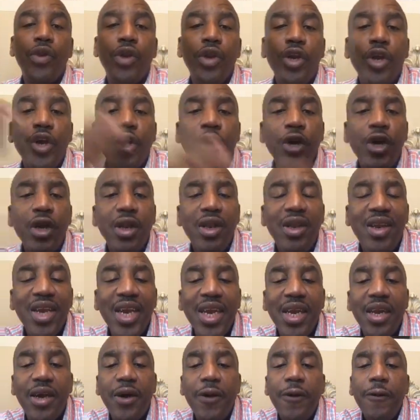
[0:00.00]
Good,
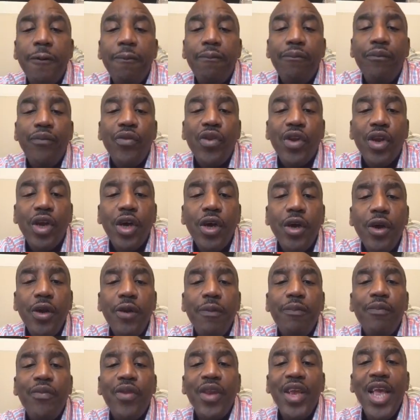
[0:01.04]
Dina. Good.
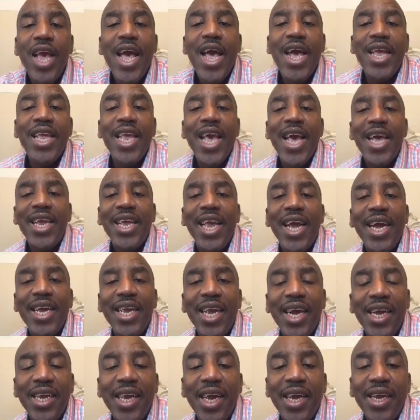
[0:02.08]
Yeah, yeah, yeah,
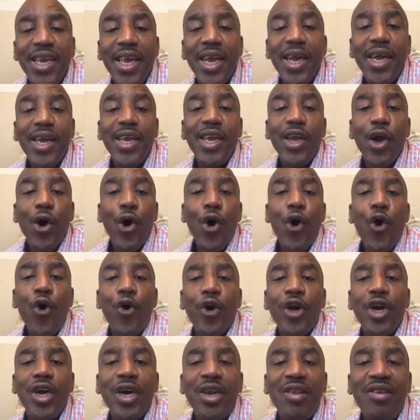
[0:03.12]
yeah, yeah, yeah. Oh,
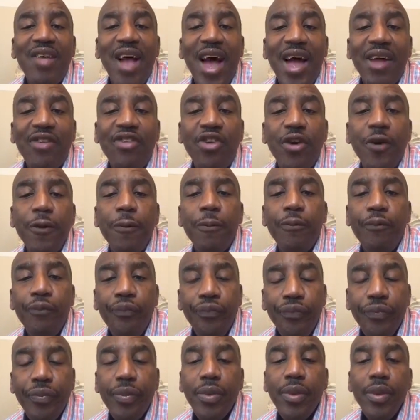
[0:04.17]
good, Tasha.
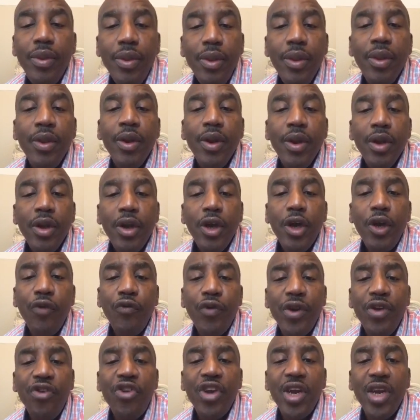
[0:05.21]
Good,
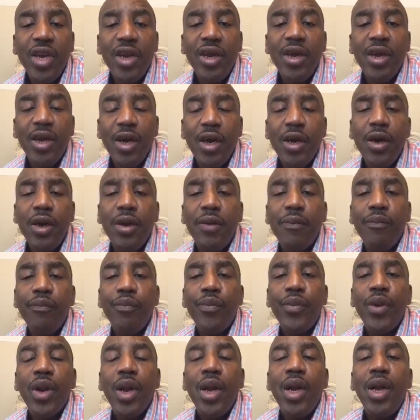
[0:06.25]
Regina. Good.
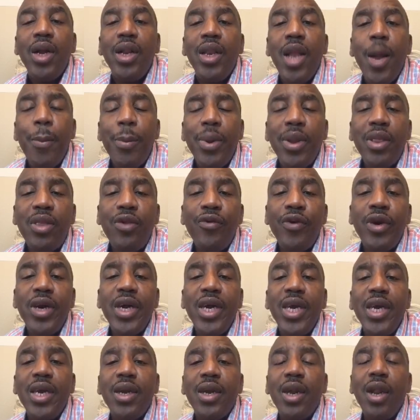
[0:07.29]
Number
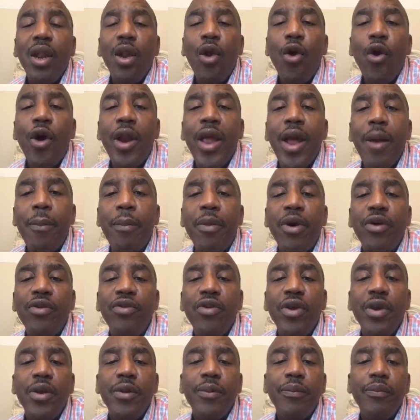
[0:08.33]
three, Lord have
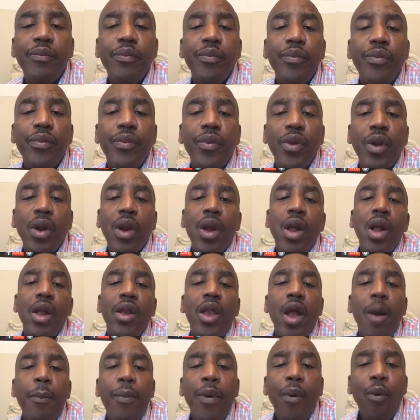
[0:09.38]
mercy.
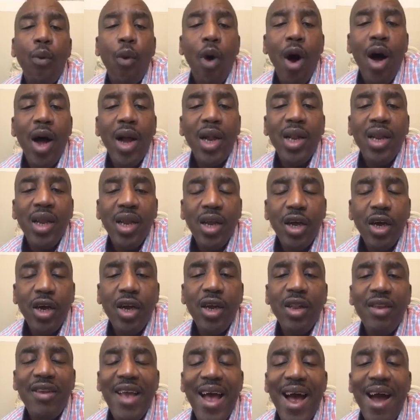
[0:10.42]
Number one,
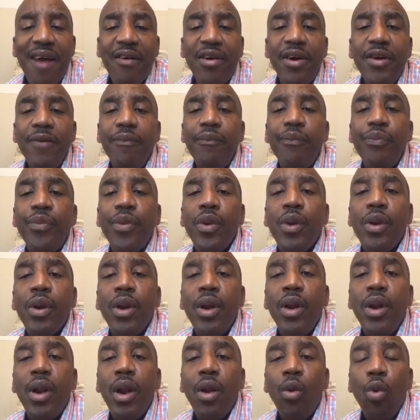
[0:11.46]
good, Tara.
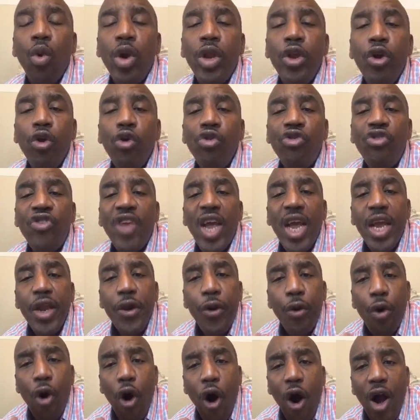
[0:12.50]
When you say
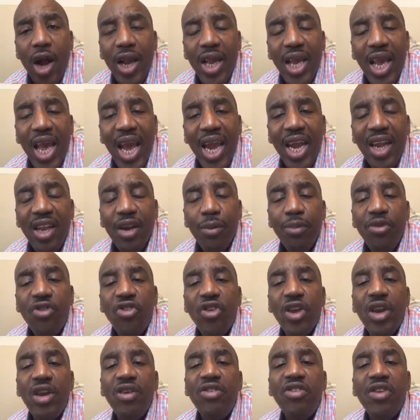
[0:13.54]
you are a kingdom
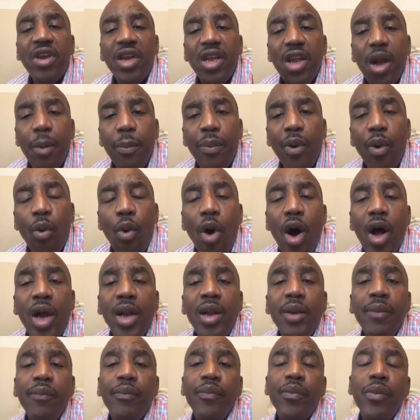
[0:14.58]
citizen, number
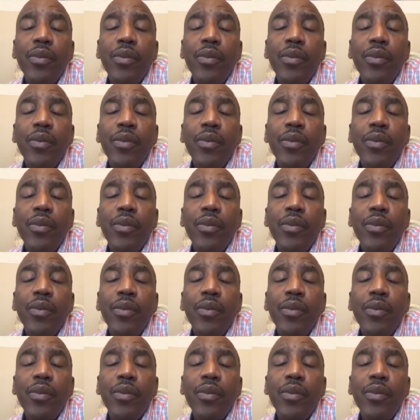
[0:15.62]
one,